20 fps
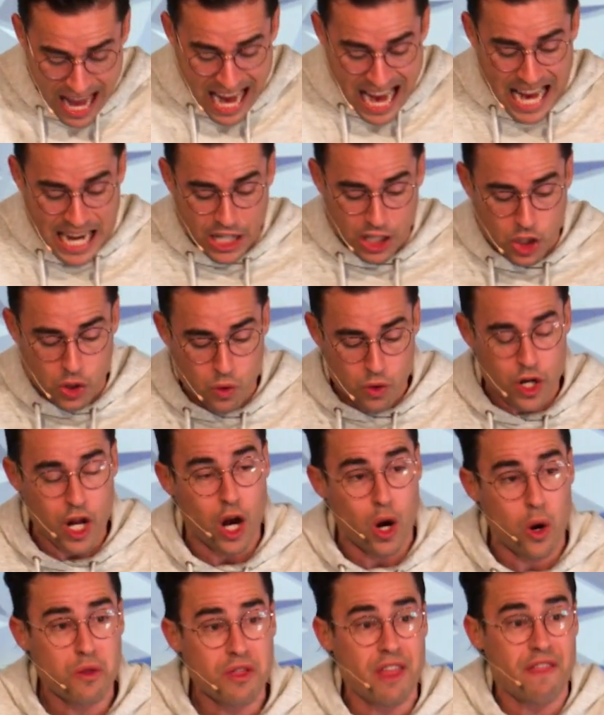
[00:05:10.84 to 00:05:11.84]
and you
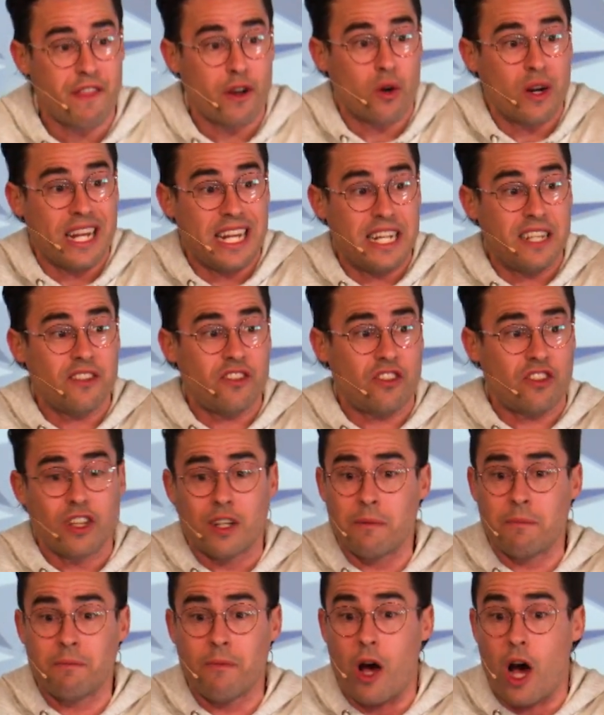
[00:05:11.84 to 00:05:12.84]
know that there is
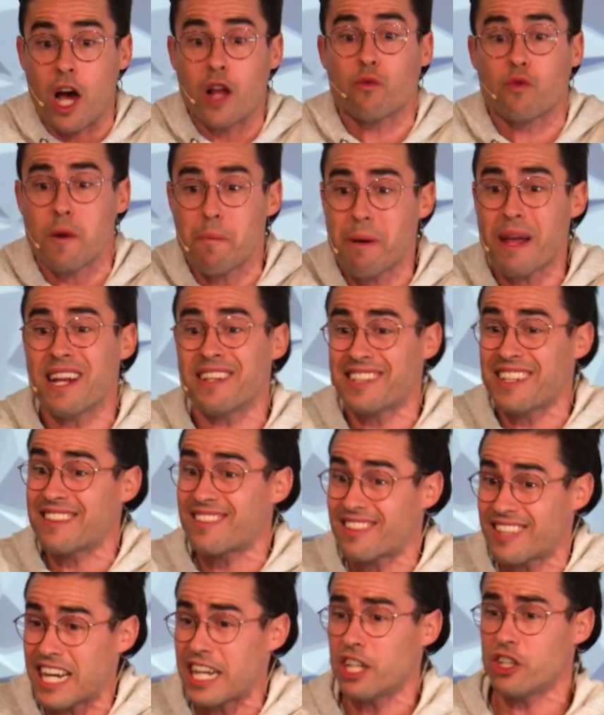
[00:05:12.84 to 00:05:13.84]
some unrepented
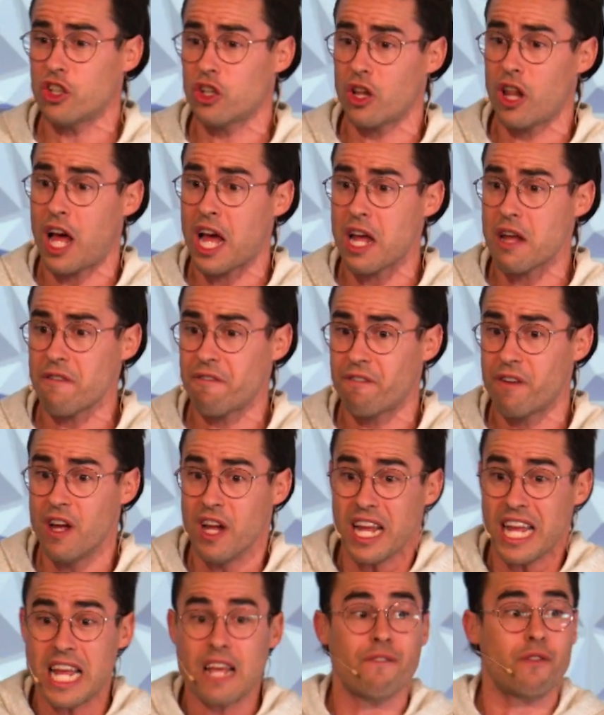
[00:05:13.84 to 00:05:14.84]
sin in your life,
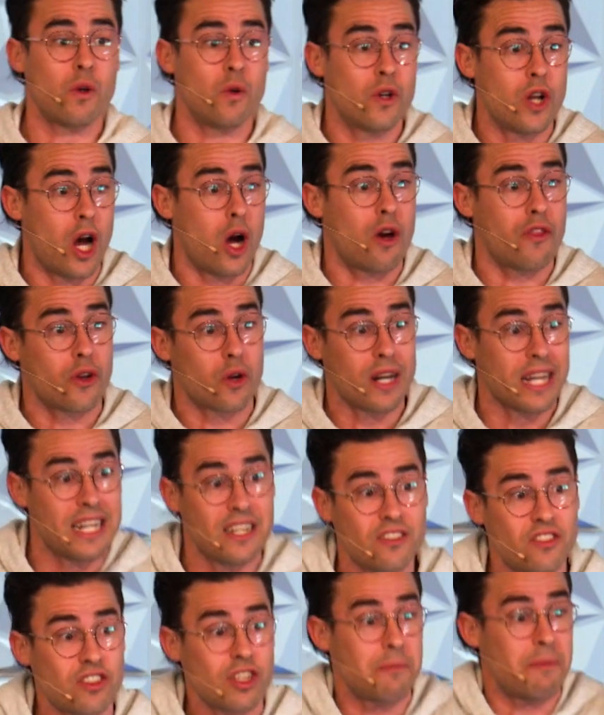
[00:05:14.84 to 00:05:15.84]
if you know there
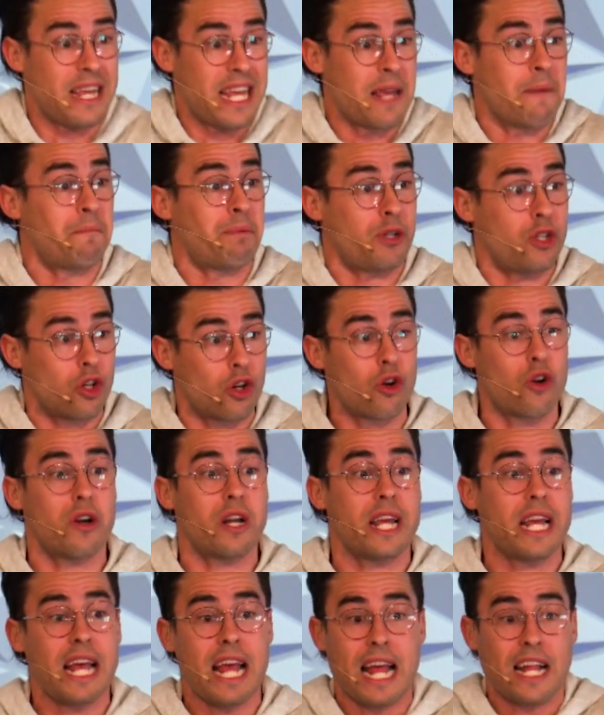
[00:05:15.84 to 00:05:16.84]
is some
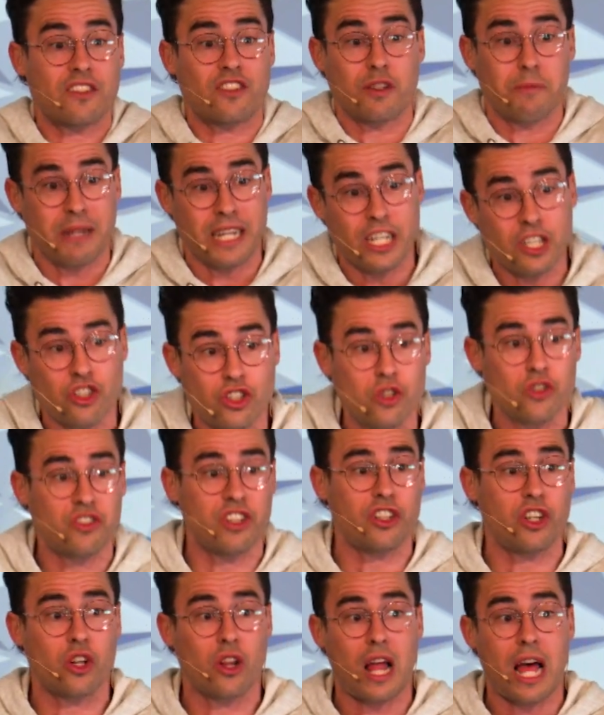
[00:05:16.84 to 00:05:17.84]
impurity and some issues
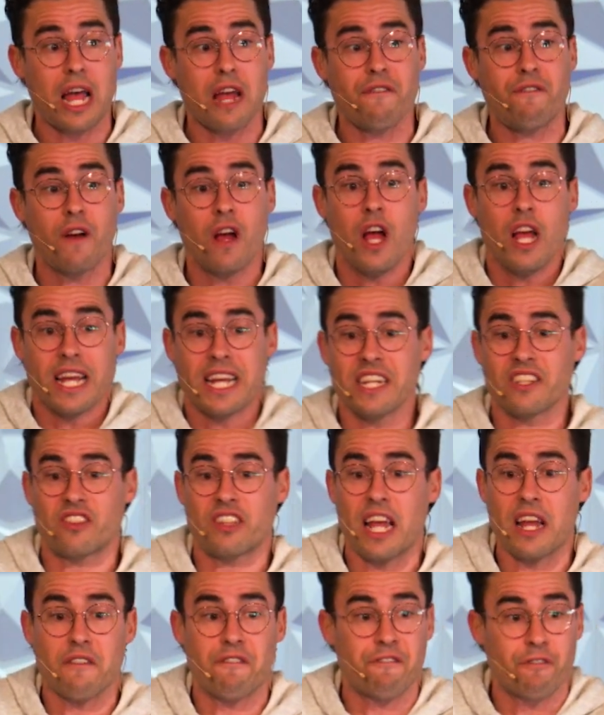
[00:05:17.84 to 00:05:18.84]
in your life, he's
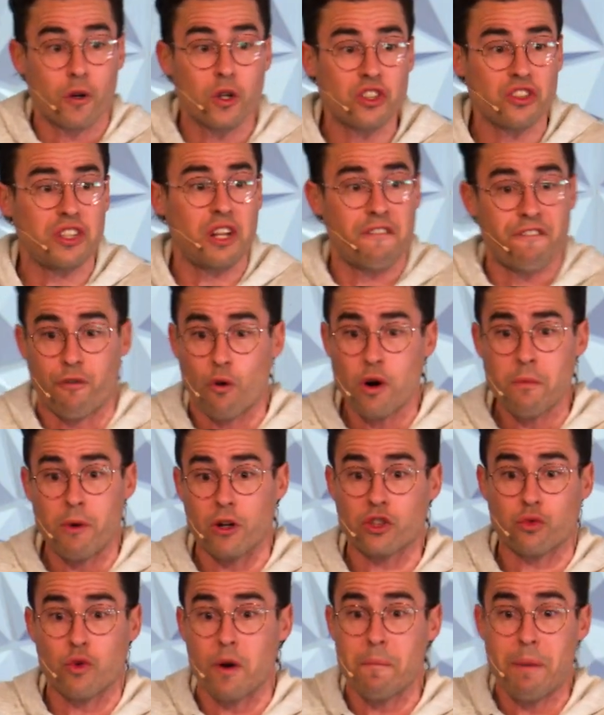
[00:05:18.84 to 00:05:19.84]
saying, first and
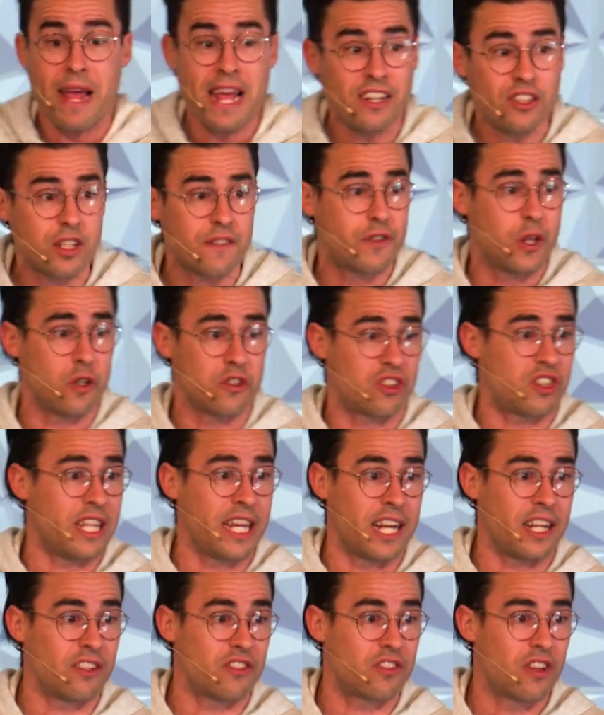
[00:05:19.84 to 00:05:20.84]
foremost, repent of those
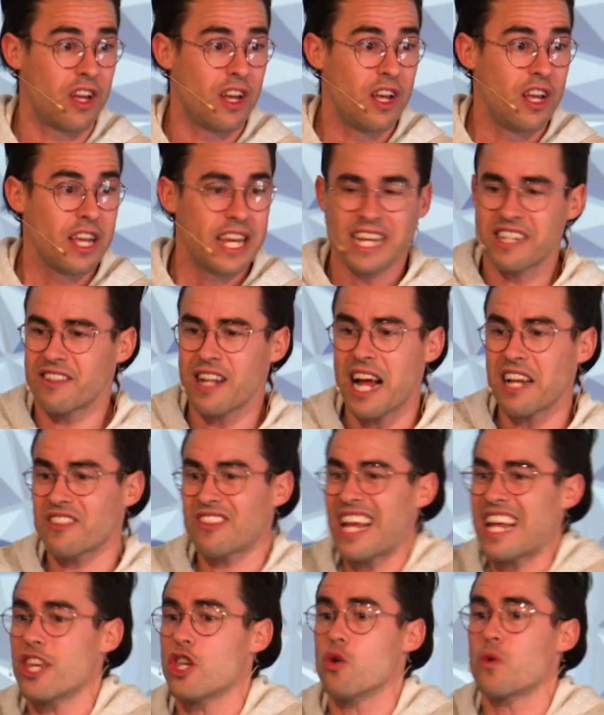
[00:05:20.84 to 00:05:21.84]
things. He's not
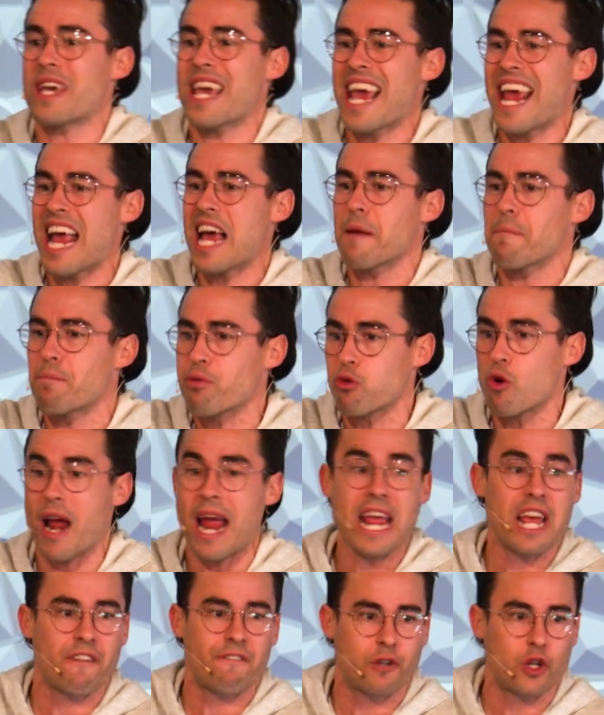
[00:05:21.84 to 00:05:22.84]
saying you can't
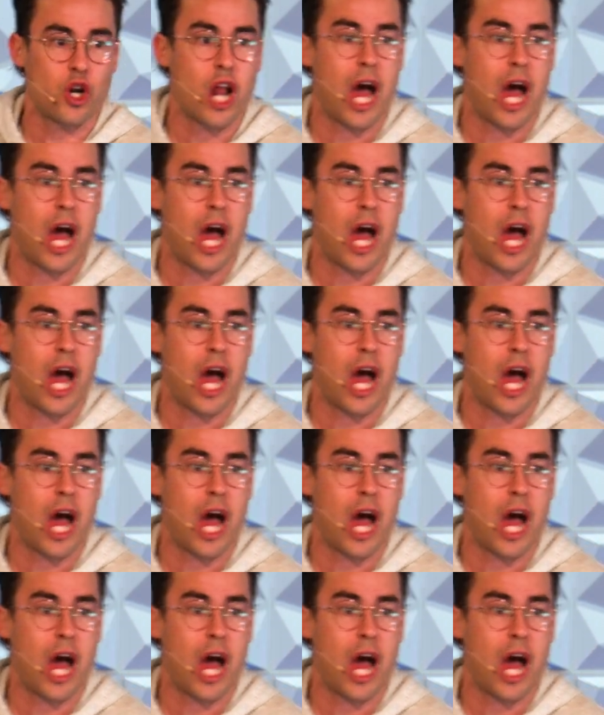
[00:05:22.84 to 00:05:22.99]
pray if you're